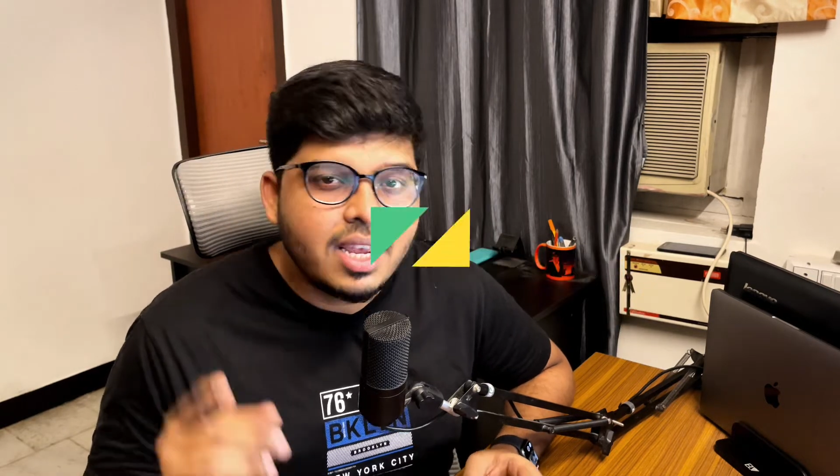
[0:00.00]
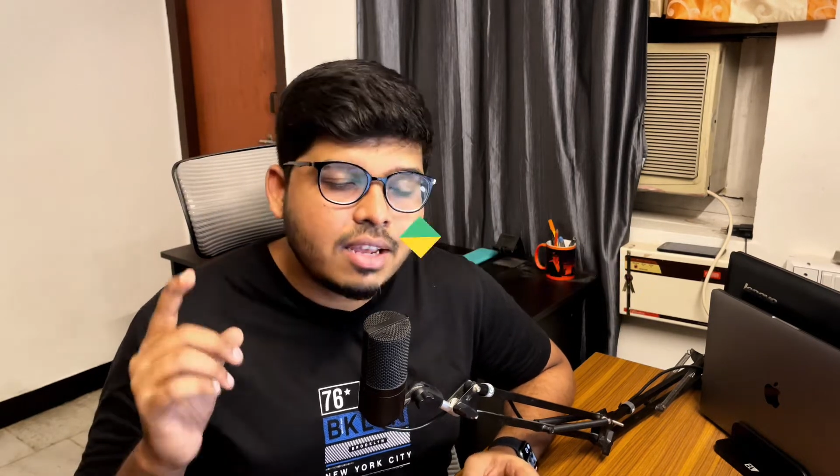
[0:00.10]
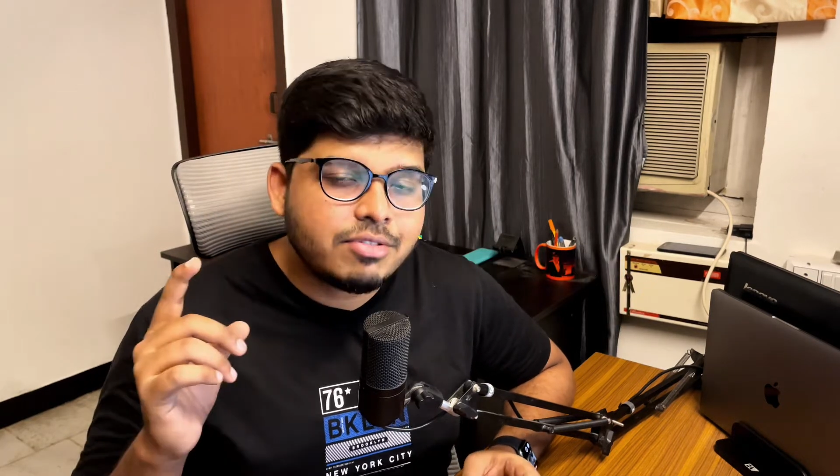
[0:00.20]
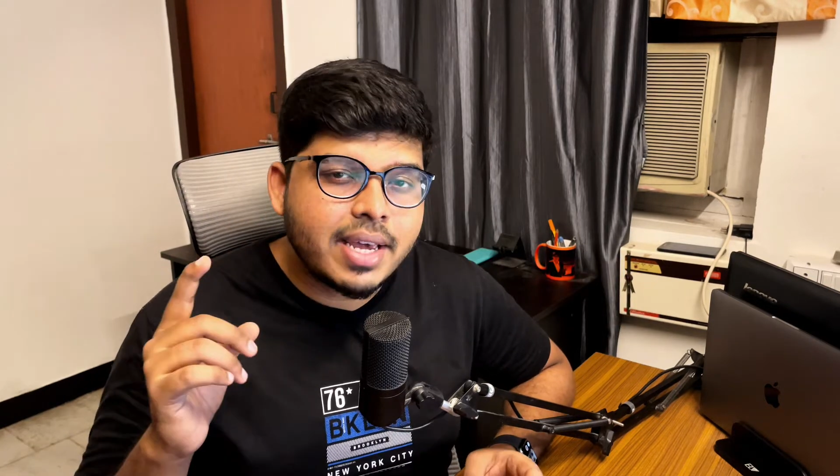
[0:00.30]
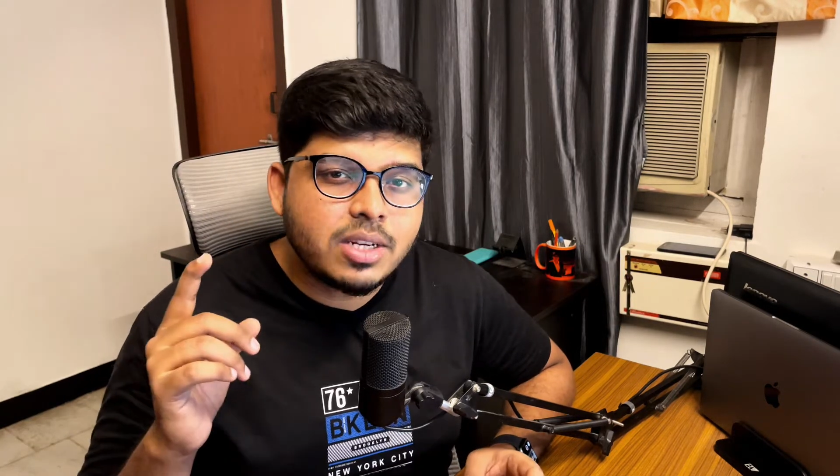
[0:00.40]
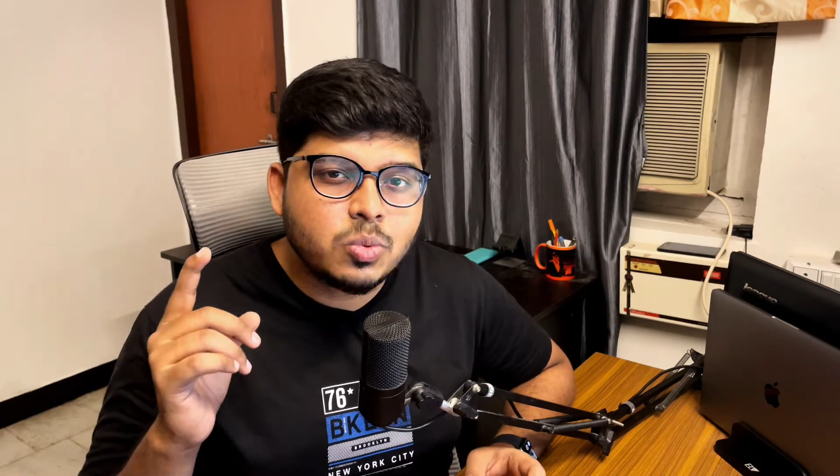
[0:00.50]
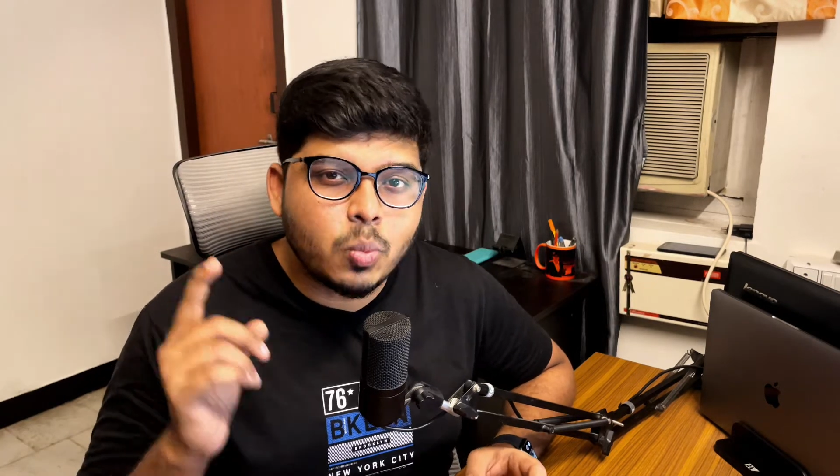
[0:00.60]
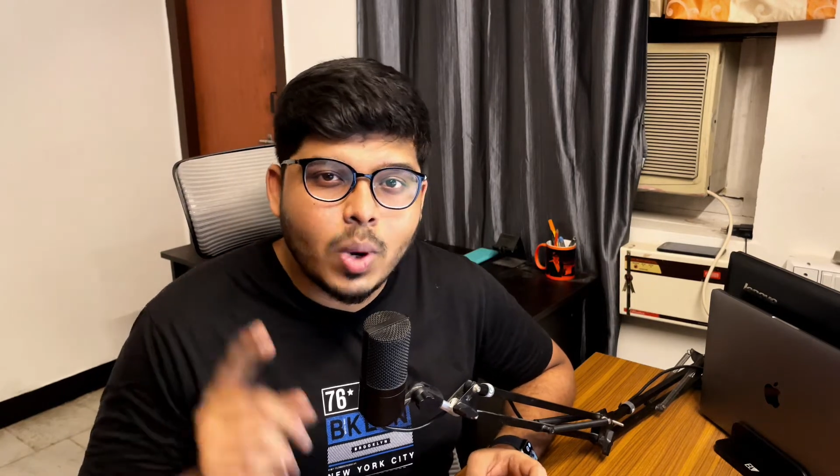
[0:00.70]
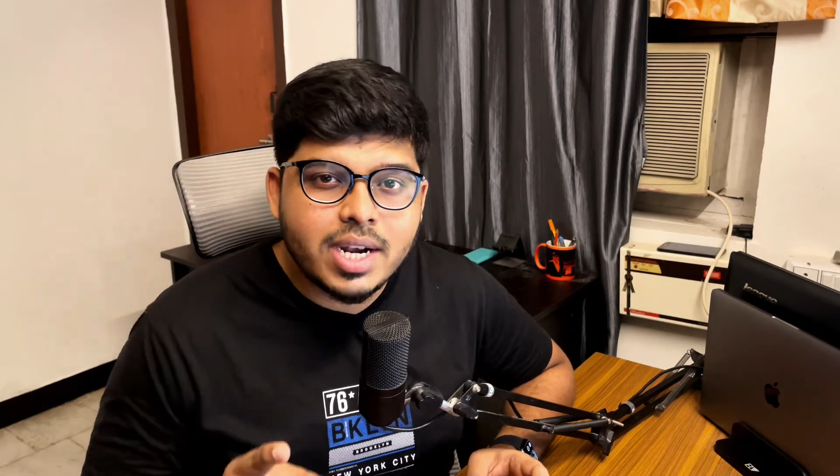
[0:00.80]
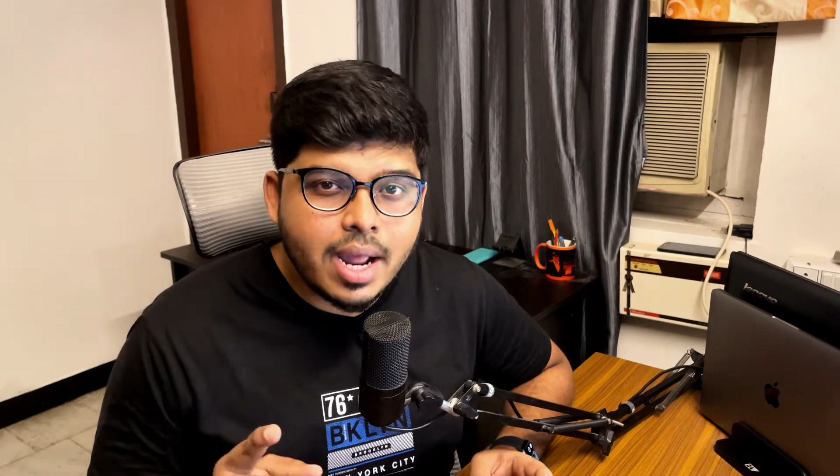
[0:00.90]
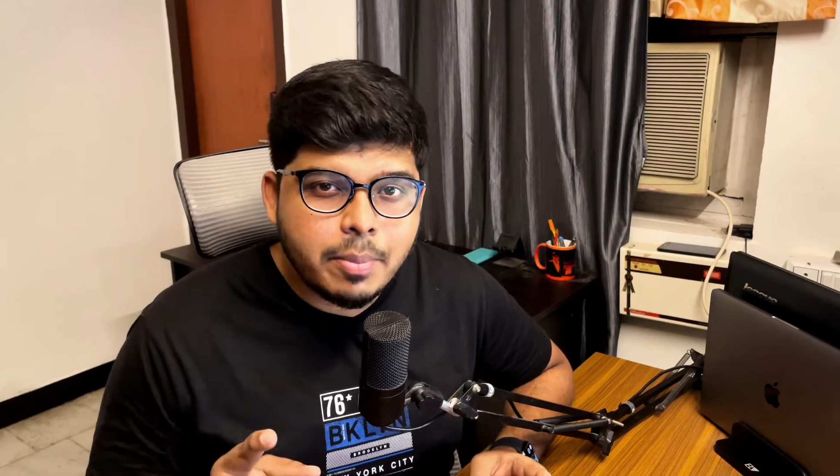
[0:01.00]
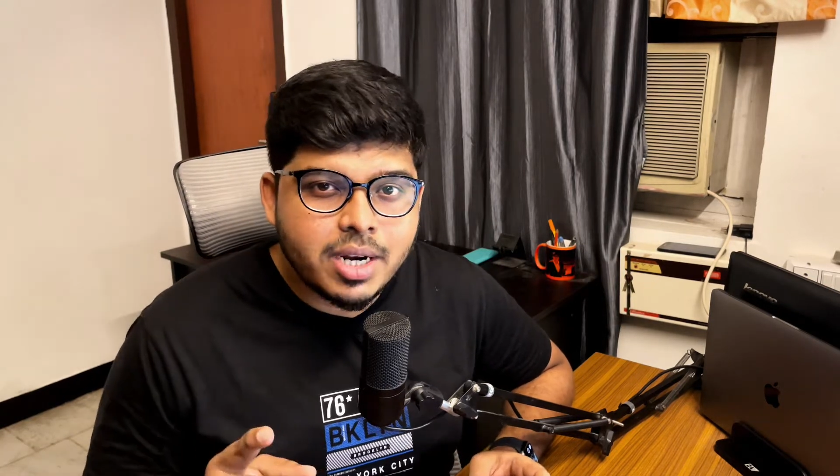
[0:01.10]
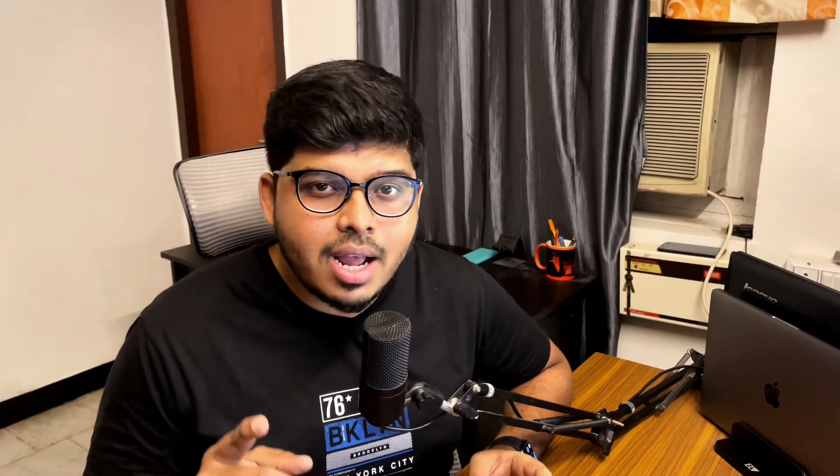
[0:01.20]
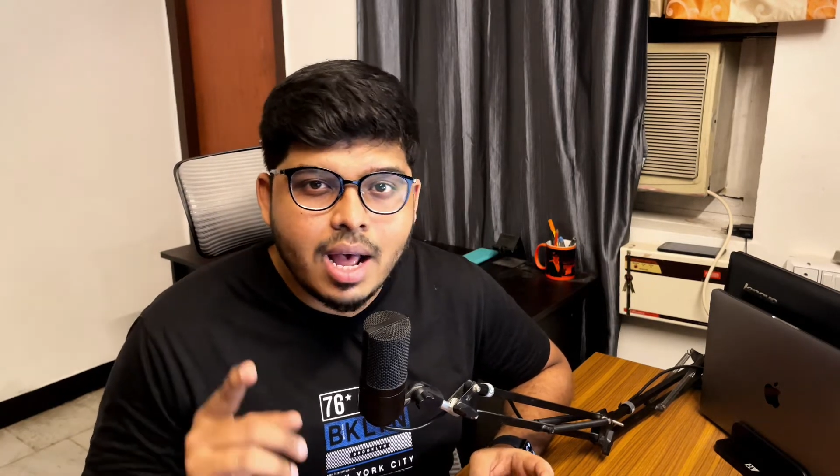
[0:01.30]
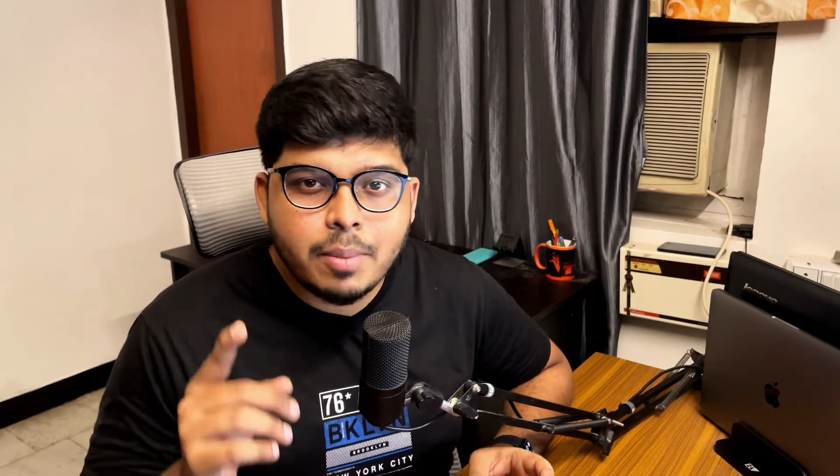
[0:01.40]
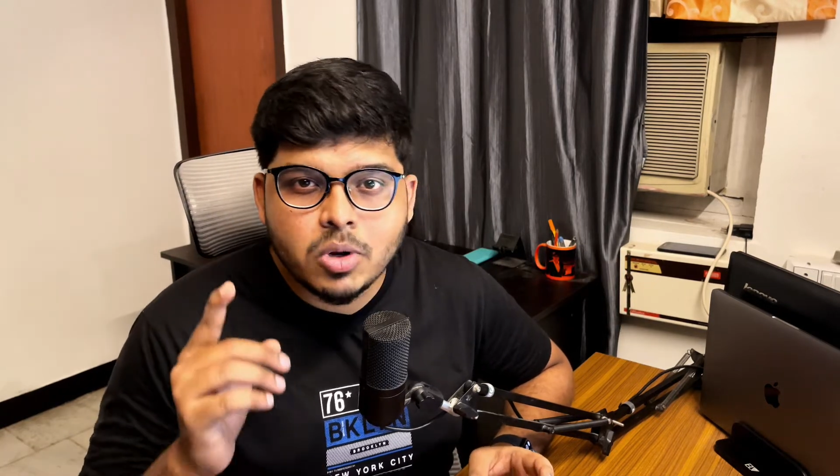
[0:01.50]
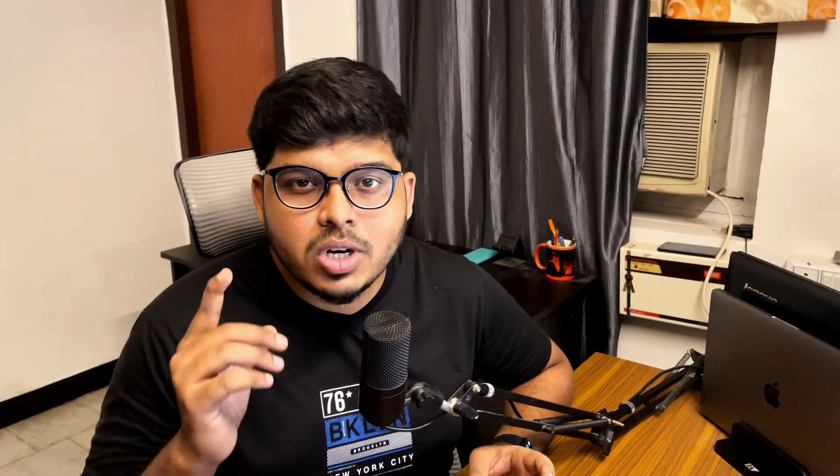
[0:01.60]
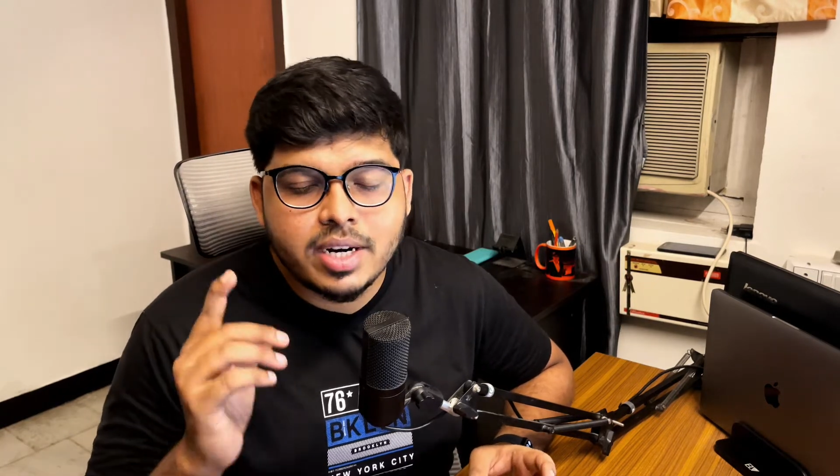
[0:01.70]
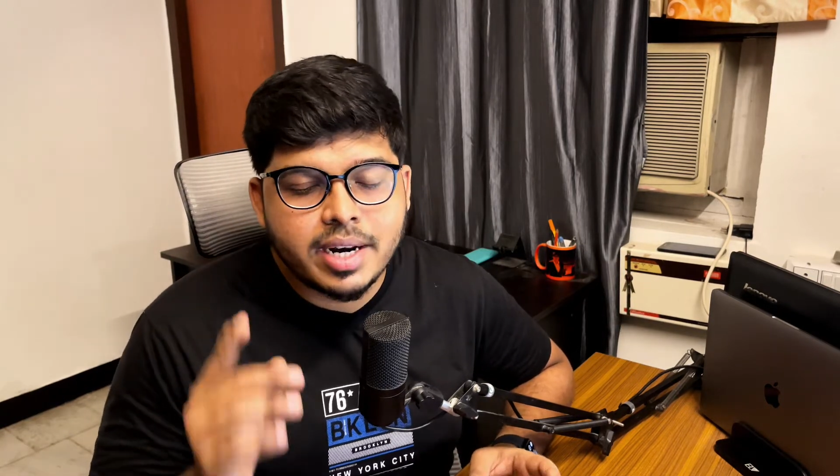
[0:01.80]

If there is one habit I'm gonna